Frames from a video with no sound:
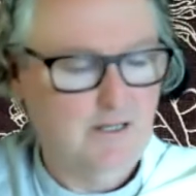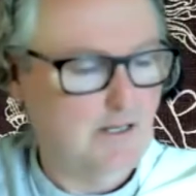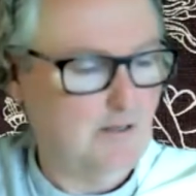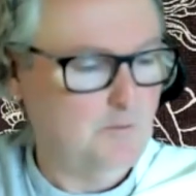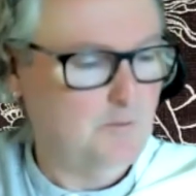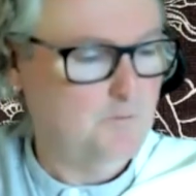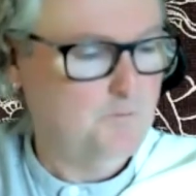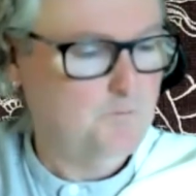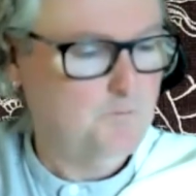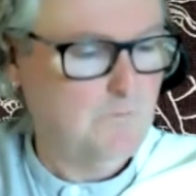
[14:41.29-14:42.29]

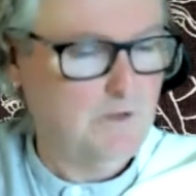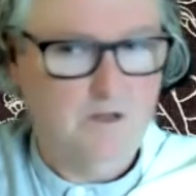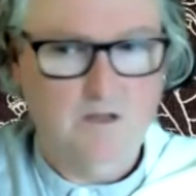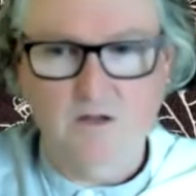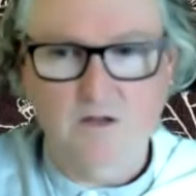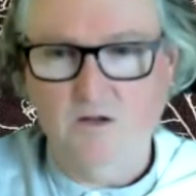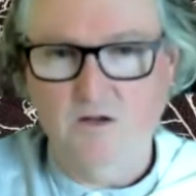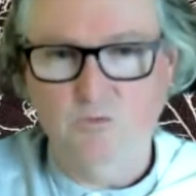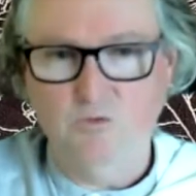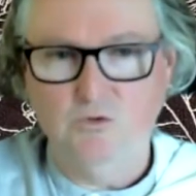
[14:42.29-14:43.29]

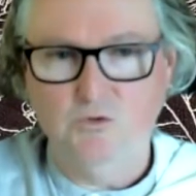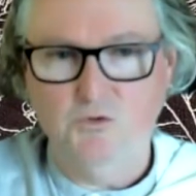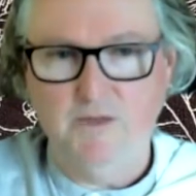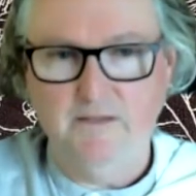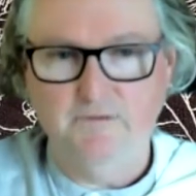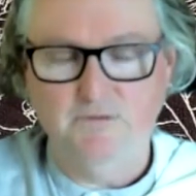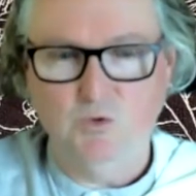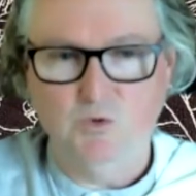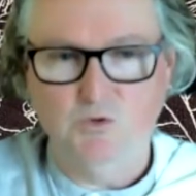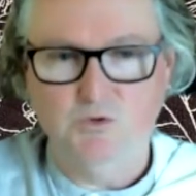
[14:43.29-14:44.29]
I will
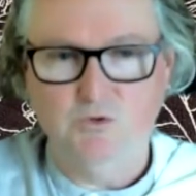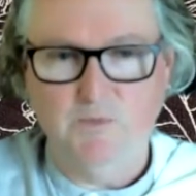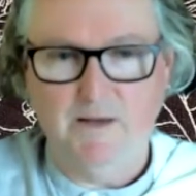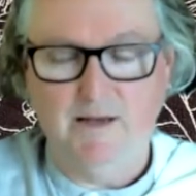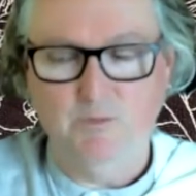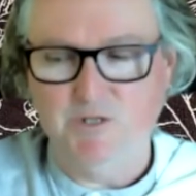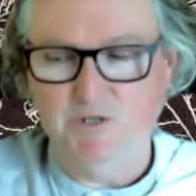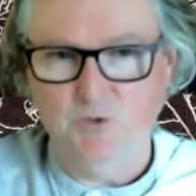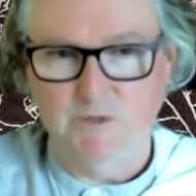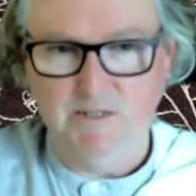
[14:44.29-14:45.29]
therefore talk about how we
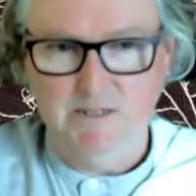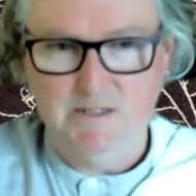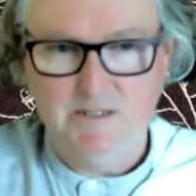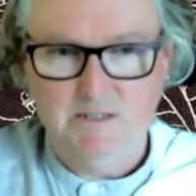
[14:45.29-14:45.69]
do it.